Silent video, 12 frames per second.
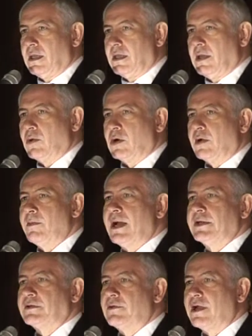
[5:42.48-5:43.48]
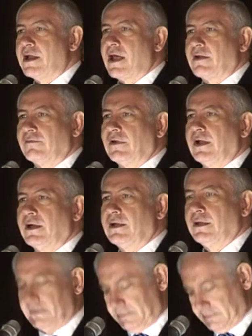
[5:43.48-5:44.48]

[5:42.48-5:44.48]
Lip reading: they were about to run out of luck